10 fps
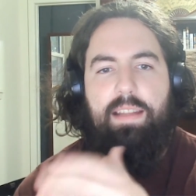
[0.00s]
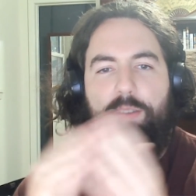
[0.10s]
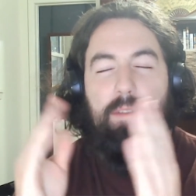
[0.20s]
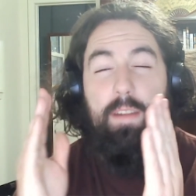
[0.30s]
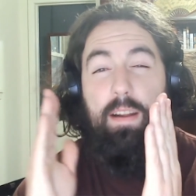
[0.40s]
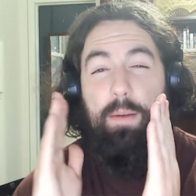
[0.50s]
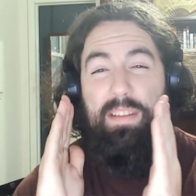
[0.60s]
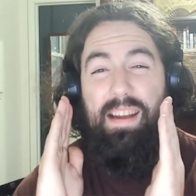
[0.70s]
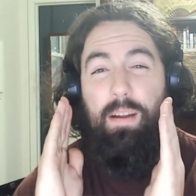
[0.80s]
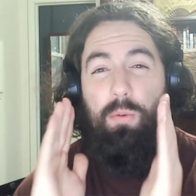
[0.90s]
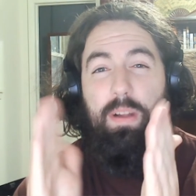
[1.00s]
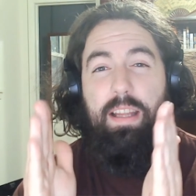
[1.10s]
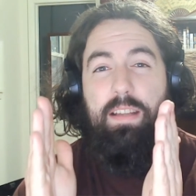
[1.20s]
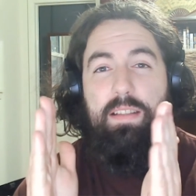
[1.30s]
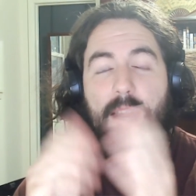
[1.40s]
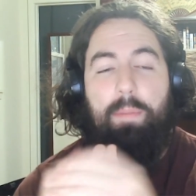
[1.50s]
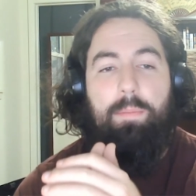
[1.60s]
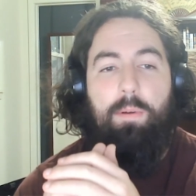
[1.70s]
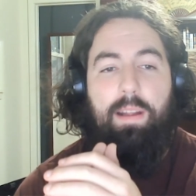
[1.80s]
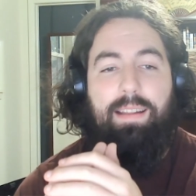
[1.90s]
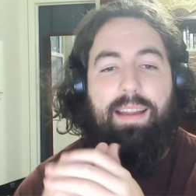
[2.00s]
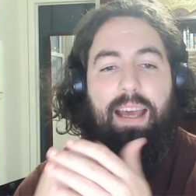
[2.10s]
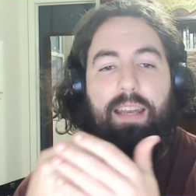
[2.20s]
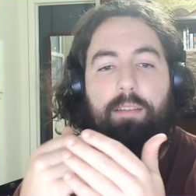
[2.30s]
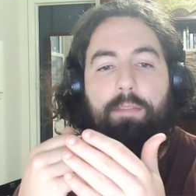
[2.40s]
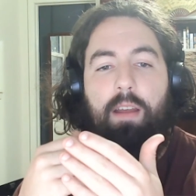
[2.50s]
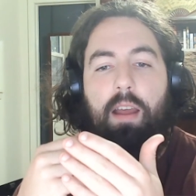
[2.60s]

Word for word: so I figured I was at a really good stopping point to kind of